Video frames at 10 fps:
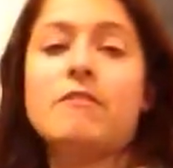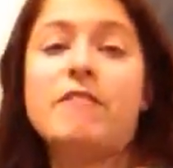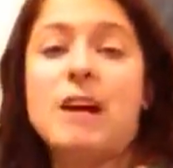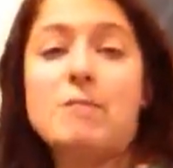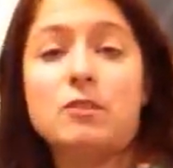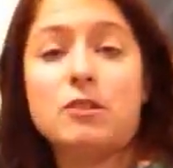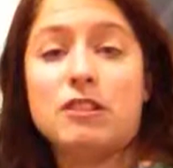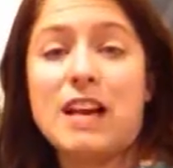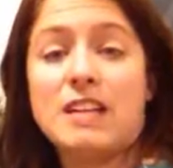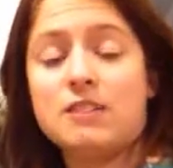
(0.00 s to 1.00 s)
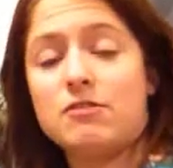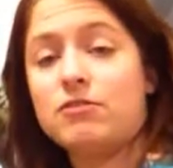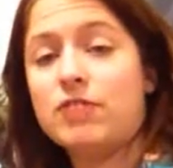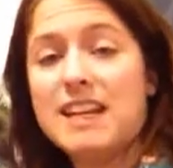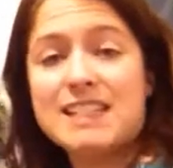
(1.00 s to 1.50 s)
Fiberglass
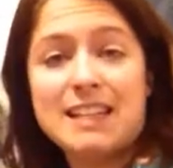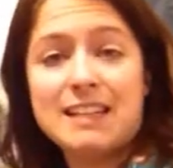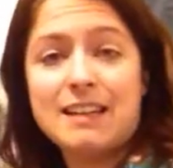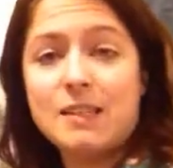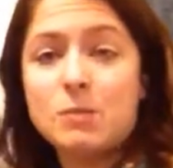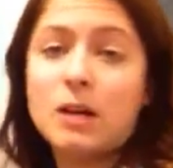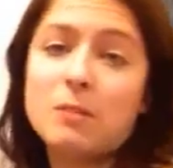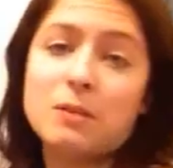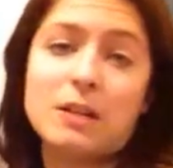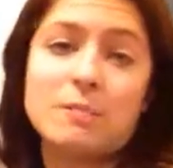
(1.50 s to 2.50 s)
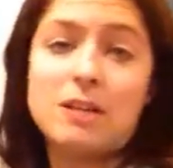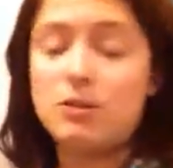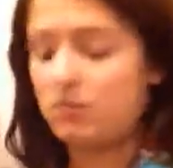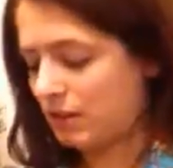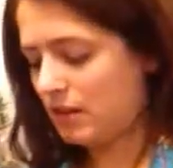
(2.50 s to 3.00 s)
resin is what I'm going to be
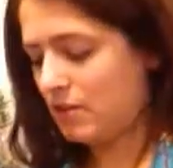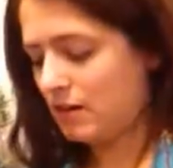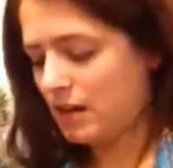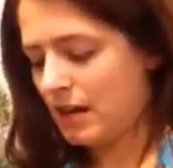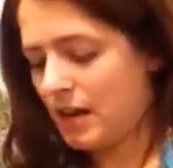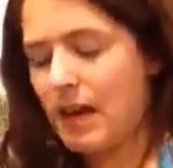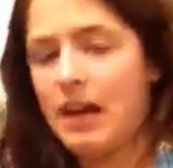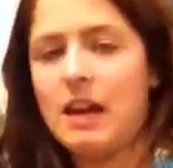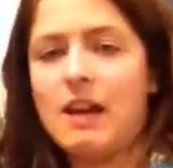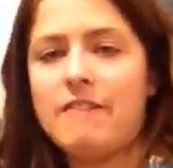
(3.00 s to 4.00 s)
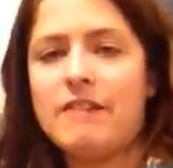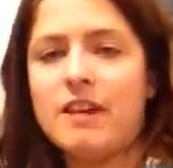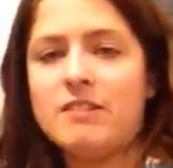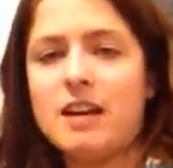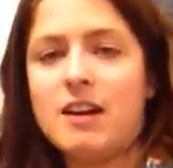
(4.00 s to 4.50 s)
using, and I
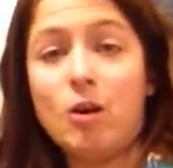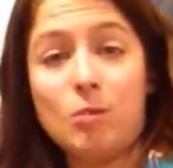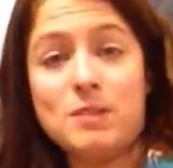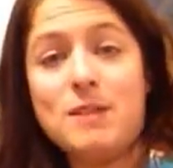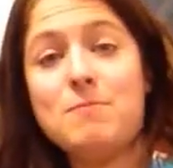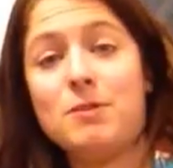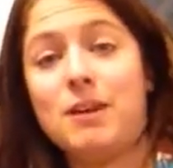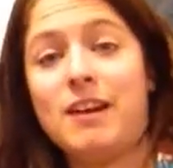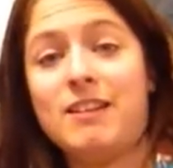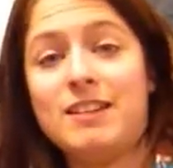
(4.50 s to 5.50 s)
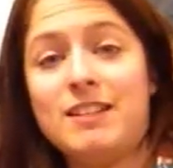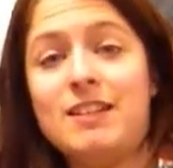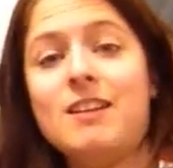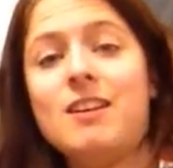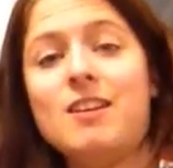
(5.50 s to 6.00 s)
found out Home Depot carries
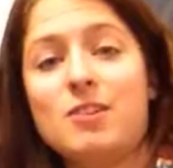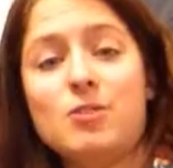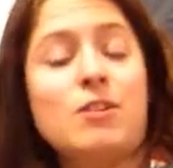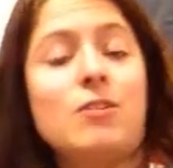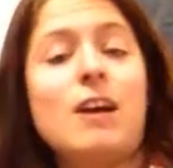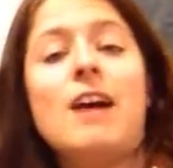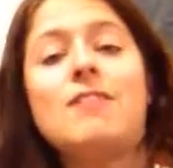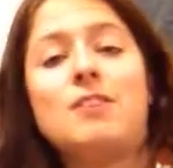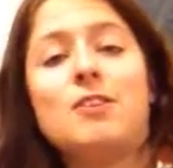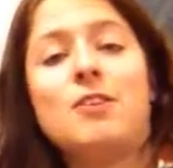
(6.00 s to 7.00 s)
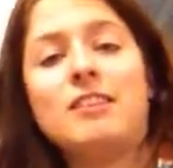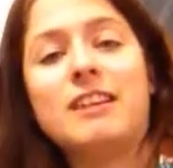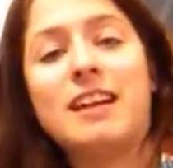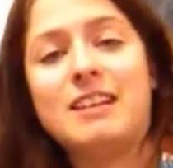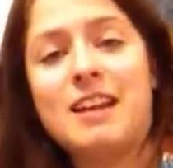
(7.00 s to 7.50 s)
it, so I don't have to go
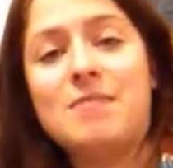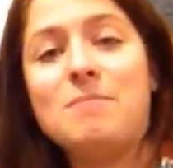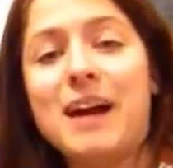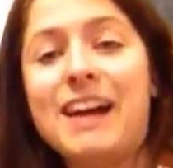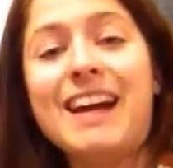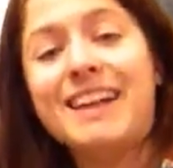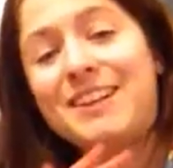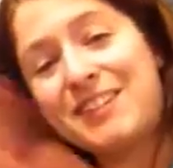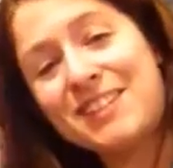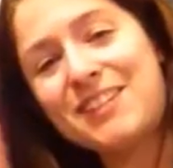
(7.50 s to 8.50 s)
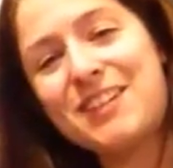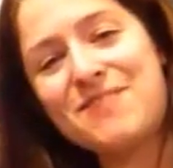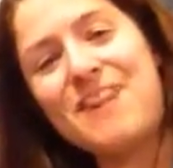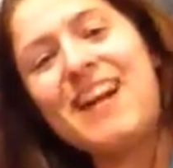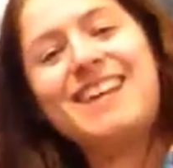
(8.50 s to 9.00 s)
online and buy it. I can go to the store
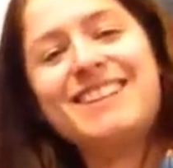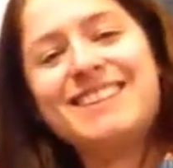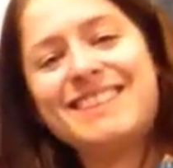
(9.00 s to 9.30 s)
and buy it.